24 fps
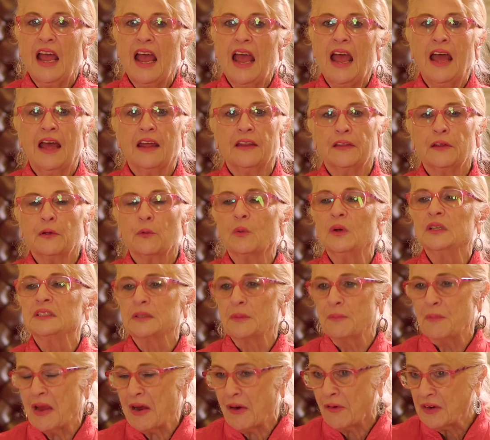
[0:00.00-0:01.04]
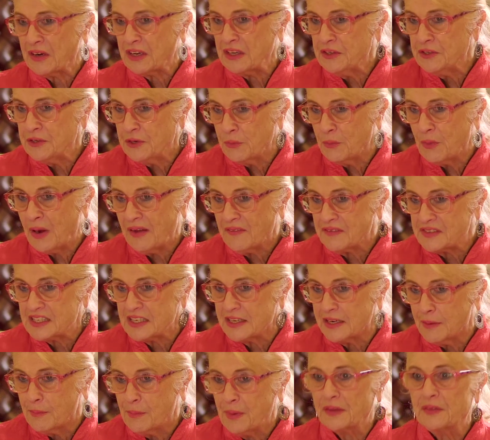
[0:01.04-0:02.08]
And there was American New Wave
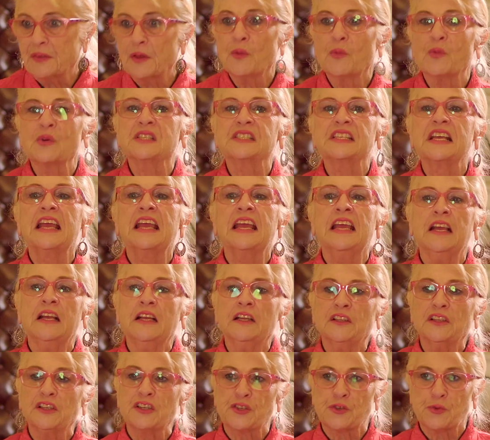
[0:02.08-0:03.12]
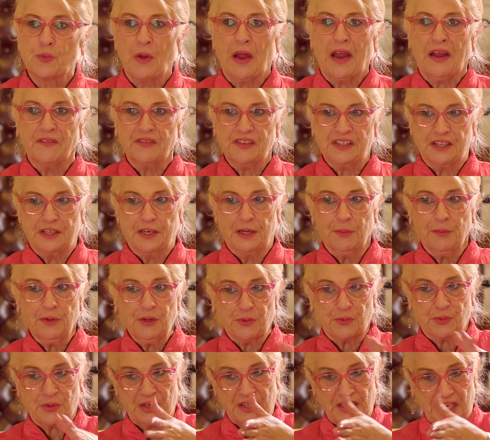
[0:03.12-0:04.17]
cinema, but there was English Wave cinema,
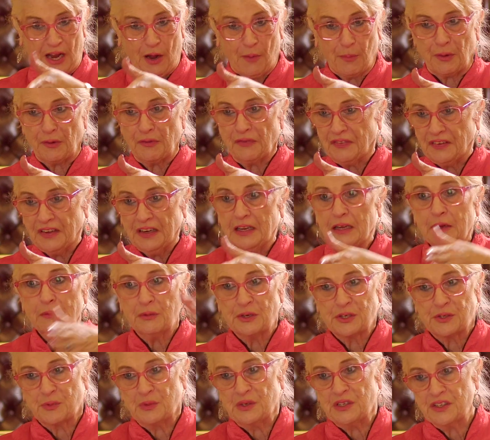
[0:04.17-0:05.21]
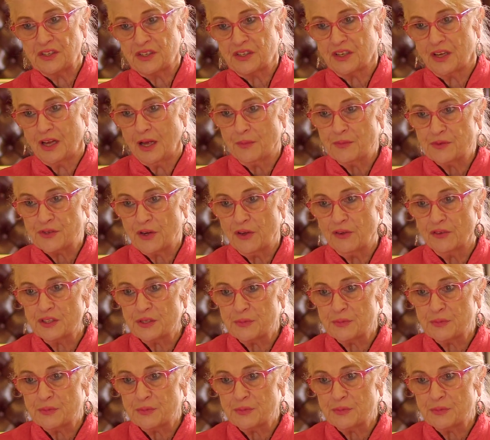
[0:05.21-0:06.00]
which was Albert Finney, which we did Tom Jones